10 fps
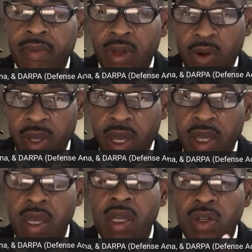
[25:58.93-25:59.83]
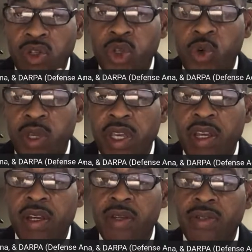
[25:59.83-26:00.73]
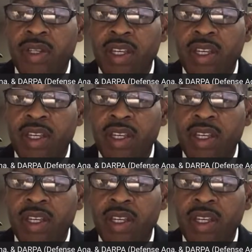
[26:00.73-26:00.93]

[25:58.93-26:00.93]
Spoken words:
Okay? 2 years